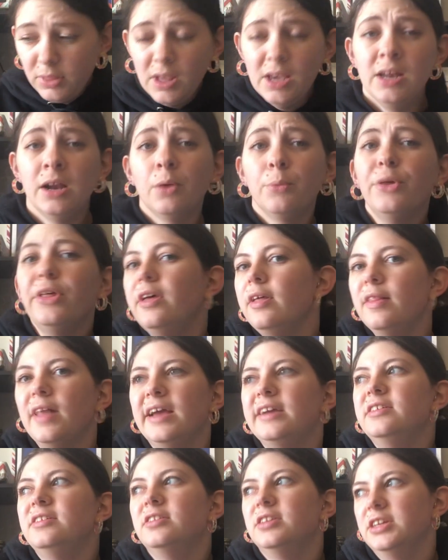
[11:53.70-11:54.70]
And I really
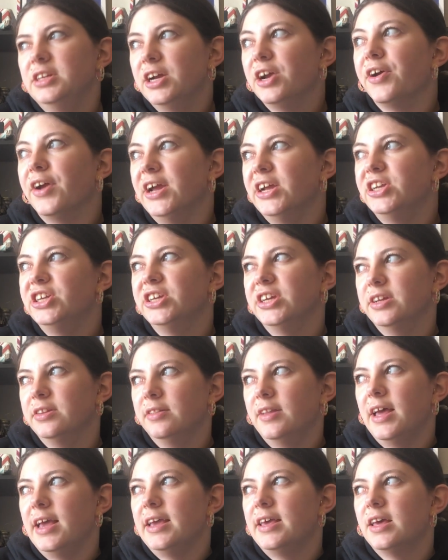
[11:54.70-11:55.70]
liked the narration,
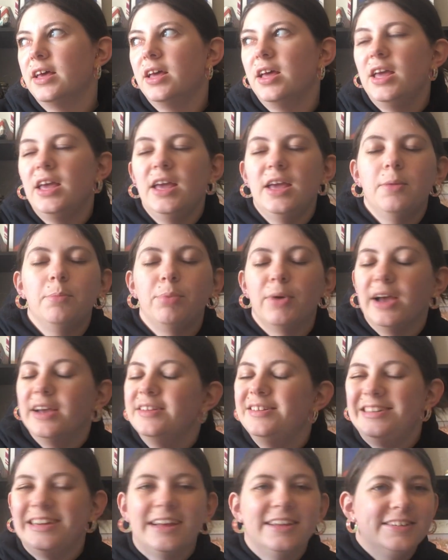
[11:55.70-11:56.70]
like
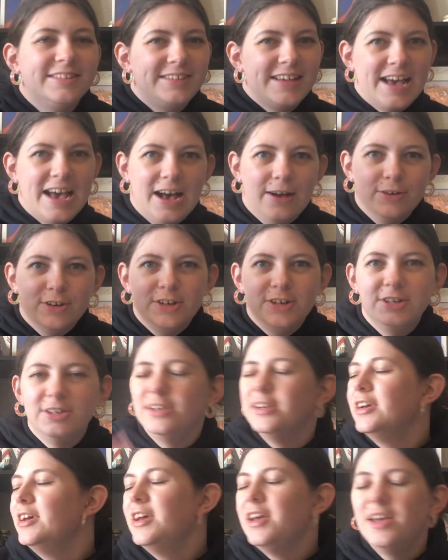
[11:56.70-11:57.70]
Bryce Dallas
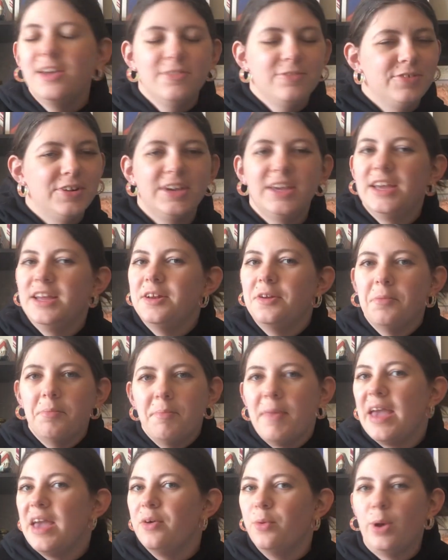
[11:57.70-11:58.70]
Howard, freaking
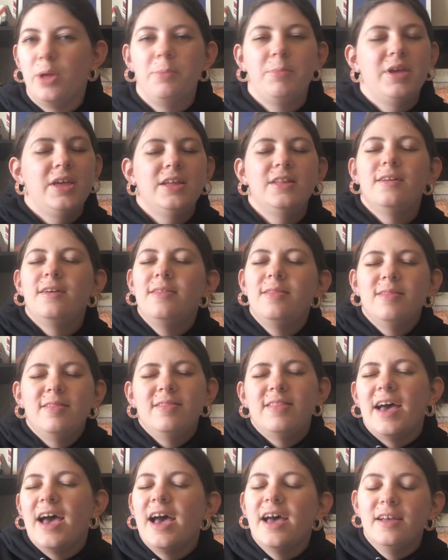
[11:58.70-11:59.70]
May Whitman,
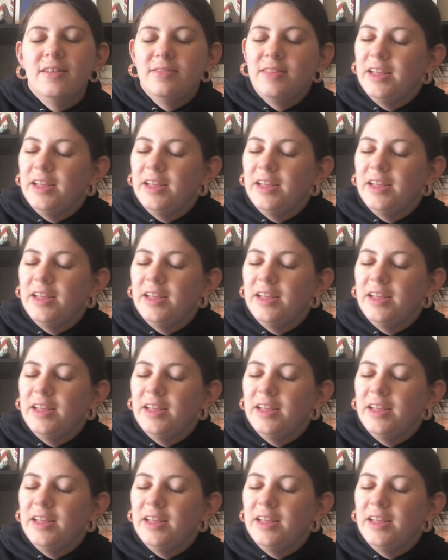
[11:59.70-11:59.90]
that